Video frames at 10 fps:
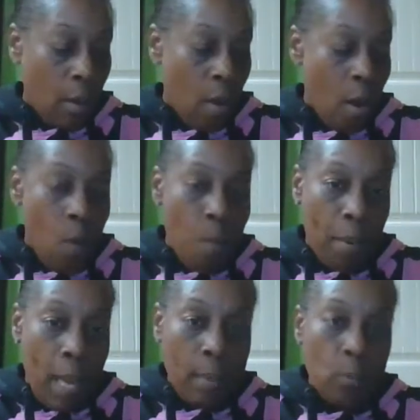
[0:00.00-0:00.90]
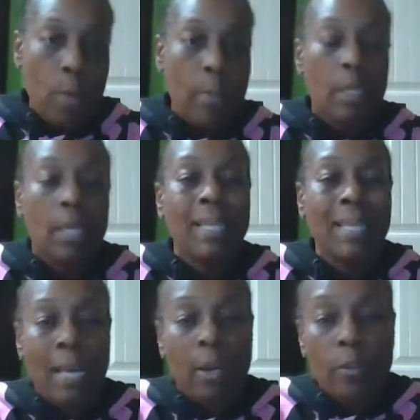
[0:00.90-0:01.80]
are Black women
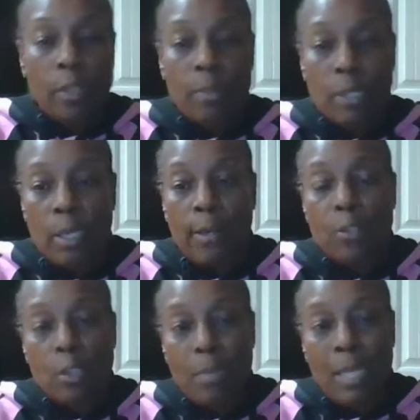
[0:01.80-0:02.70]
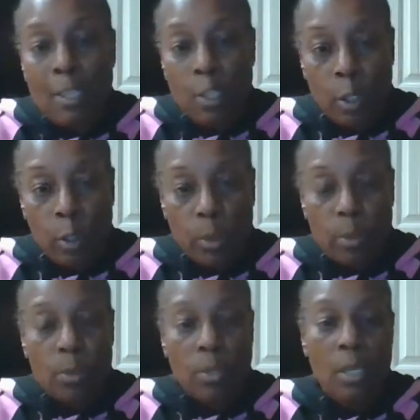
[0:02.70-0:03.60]
allowing themselves to be
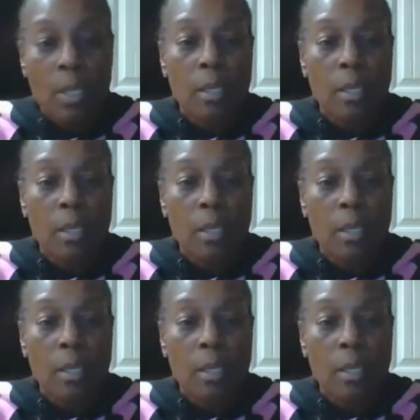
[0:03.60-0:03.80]
used